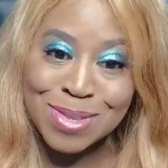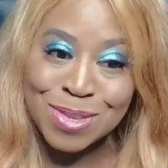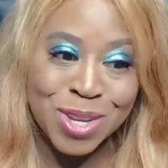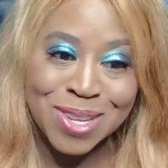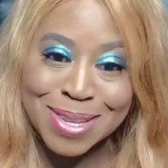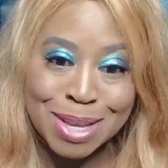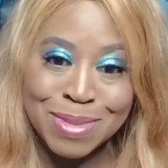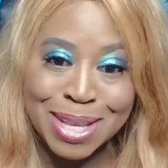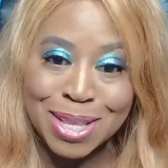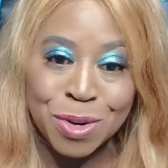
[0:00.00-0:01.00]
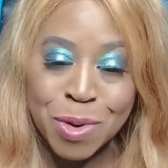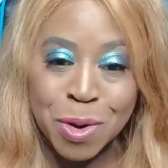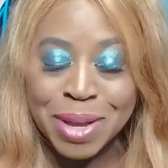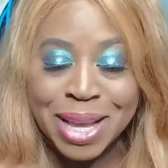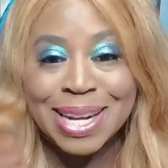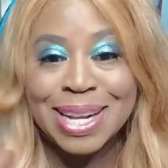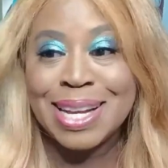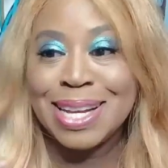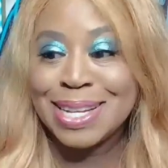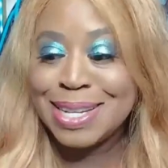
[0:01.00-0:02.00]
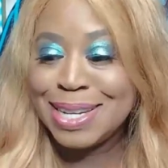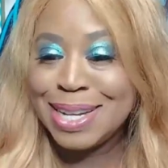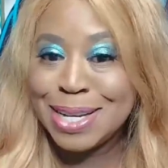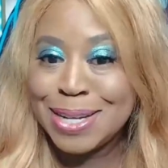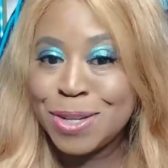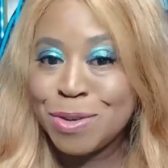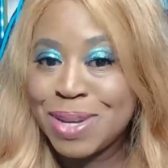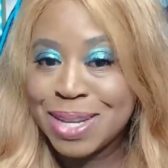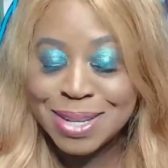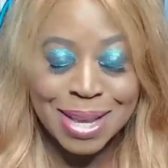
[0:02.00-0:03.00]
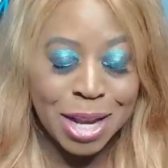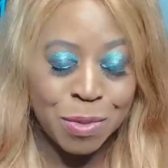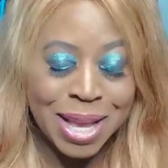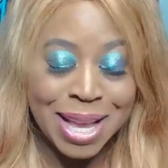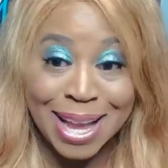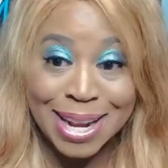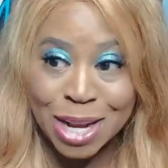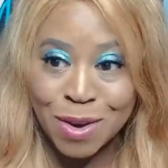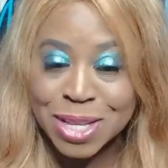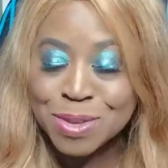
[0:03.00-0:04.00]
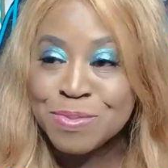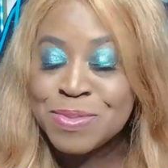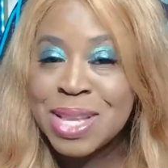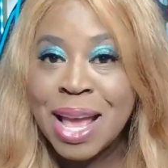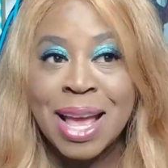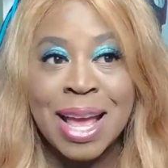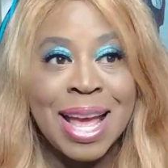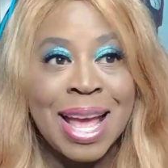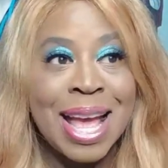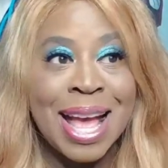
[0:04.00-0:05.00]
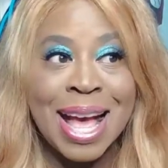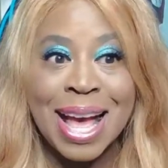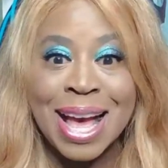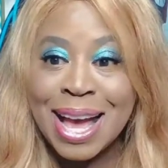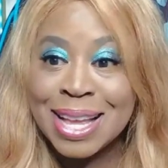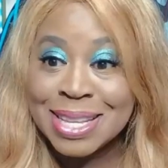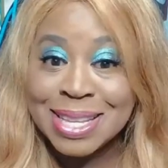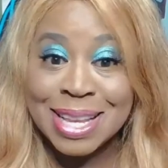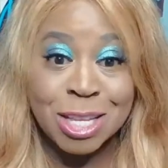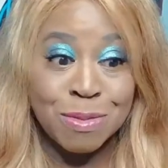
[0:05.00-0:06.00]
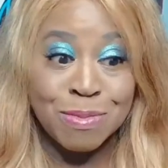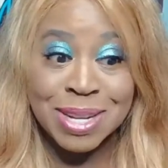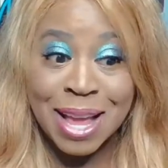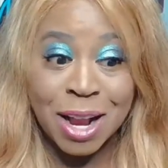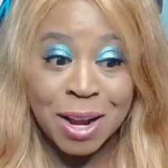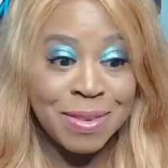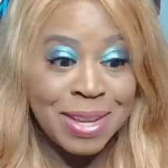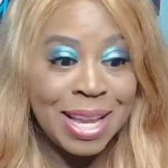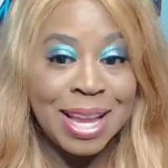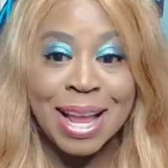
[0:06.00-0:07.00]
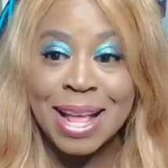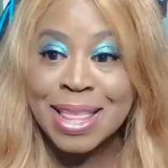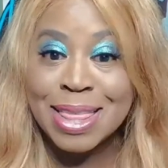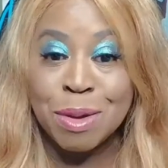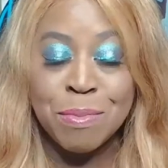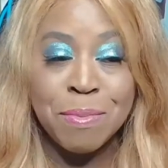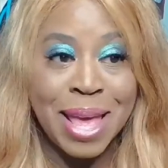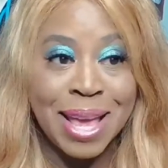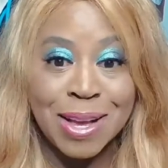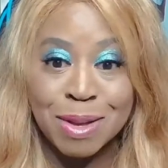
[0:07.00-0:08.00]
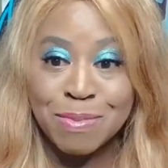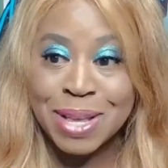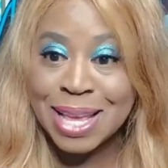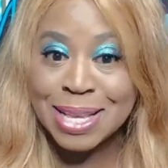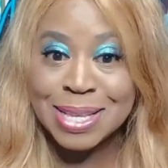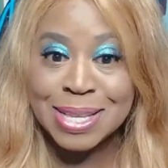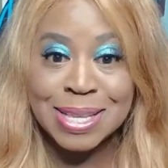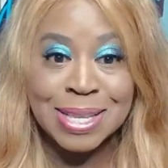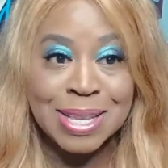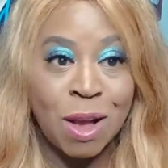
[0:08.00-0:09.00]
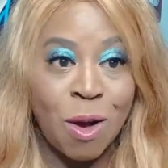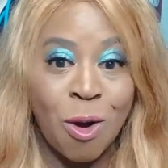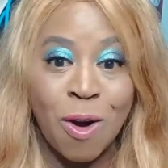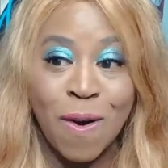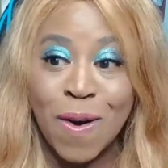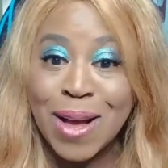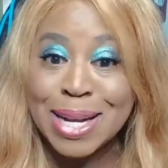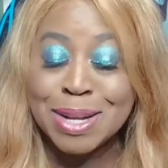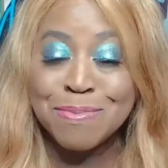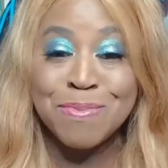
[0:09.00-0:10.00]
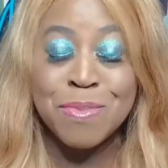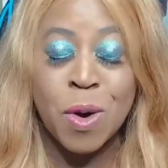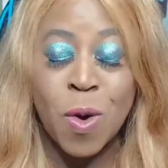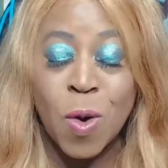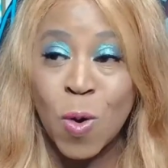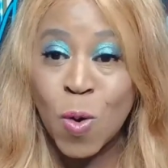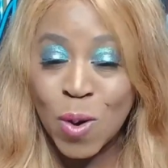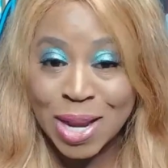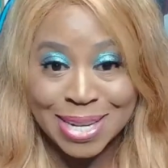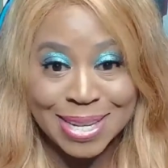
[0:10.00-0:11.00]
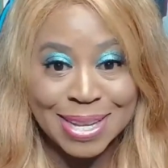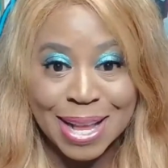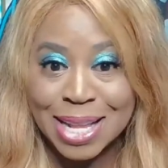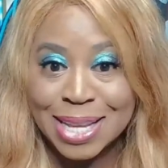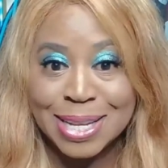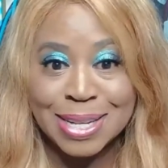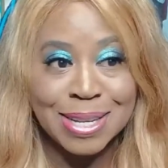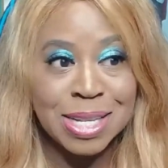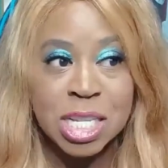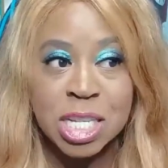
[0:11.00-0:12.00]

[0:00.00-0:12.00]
which is something the Little Mermaid didn't do. But anyway, I digress. As I said, cinematography, the makeup is on point. I mean,